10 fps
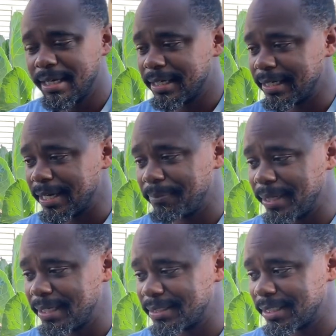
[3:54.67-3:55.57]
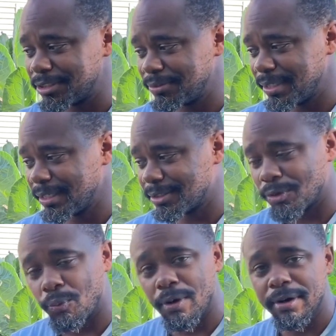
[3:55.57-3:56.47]
that means that you need to
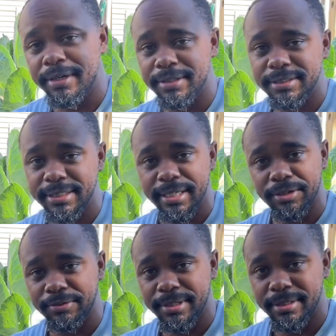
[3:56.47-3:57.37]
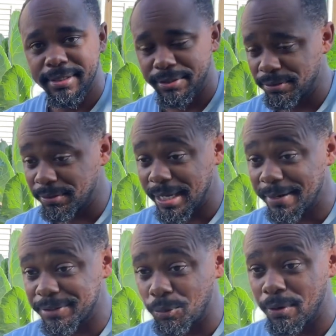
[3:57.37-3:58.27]
water your celery. You don't
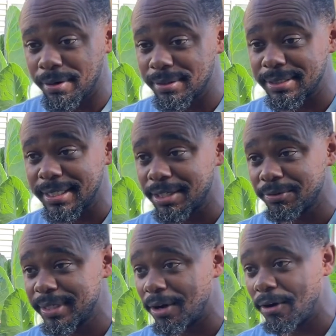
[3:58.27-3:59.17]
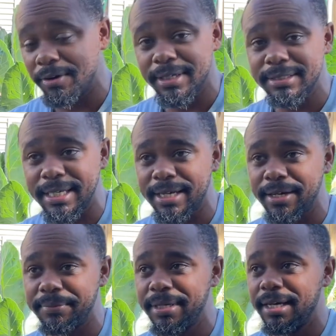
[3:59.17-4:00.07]
have to water celery all the
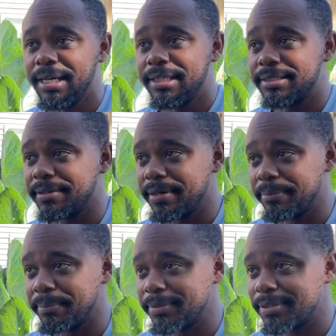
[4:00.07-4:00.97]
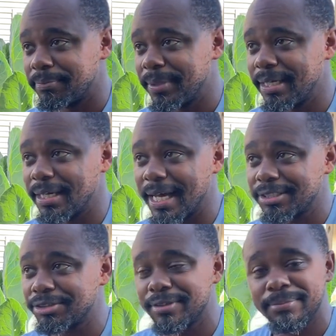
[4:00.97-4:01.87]
time. To me, I
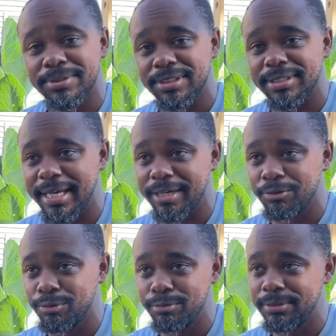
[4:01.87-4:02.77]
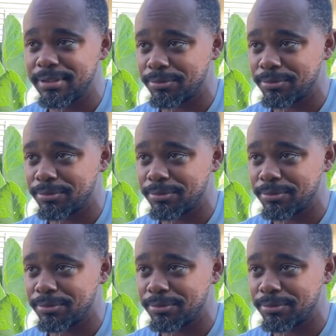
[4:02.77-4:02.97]
treat them just like a root